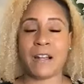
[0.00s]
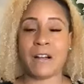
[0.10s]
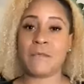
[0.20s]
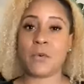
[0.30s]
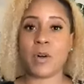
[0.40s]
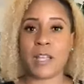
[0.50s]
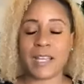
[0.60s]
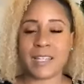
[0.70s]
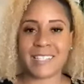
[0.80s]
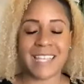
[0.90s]

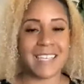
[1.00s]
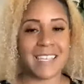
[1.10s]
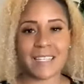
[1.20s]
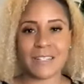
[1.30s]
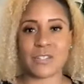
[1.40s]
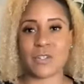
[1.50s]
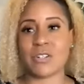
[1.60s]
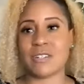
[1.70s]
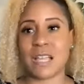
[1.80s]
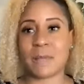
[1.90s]
avoid taking in
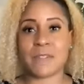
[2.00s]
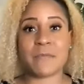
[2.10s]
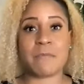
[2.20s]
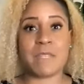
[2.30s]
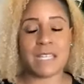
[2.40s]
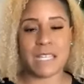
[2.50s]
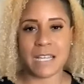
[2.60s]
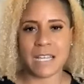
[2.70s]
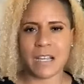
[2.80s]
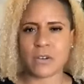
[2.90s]
certain types of
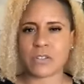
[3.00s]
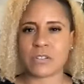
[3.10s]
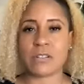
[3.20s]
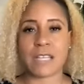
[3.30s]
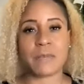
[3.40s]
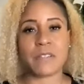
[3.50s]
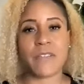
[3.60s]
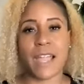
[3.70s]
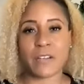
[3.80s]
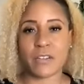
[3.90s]
media or certain types of
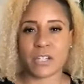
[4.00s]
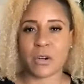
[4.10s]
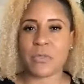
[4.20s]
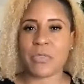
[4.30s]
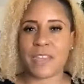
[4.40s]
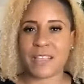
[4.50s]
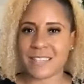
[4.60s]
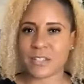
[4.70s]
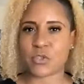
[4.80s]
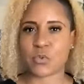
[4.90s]
energy or things
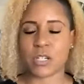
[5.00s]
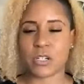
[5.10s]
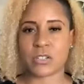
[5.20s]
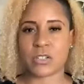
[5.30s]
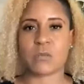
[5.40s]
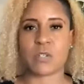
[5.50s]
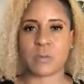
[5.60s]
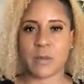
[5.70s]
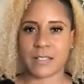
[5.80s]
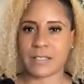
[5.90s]
that trigger certain
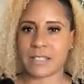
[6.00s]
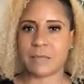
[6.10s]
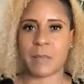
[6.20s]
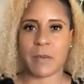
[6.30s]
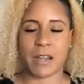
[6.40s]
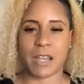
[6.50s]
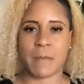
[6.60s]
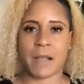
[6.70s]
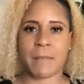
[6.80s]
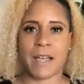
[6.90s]
responses in my body or
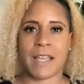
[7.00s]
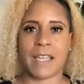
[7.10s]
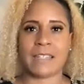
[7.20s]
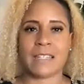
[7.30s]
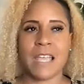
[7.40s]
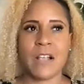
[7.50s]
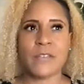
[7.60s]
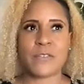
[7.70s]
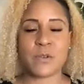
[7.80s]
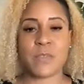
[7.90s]
my mind,
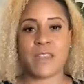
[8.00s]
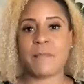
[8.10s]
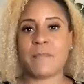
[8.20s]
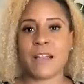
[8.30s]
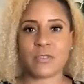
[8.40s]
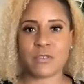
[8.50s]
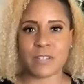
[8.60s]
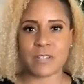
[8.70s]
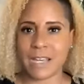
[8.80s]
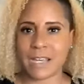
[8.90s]
so that I'm not
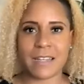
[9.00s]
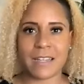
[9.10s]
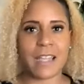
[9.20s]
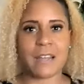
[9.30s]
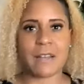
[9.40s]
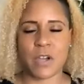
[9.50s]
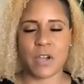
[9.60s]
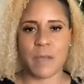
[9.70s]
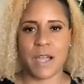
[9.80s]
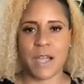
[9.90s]
creating negative thought
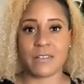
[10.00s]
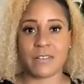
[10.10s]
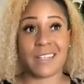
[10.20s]
patterns.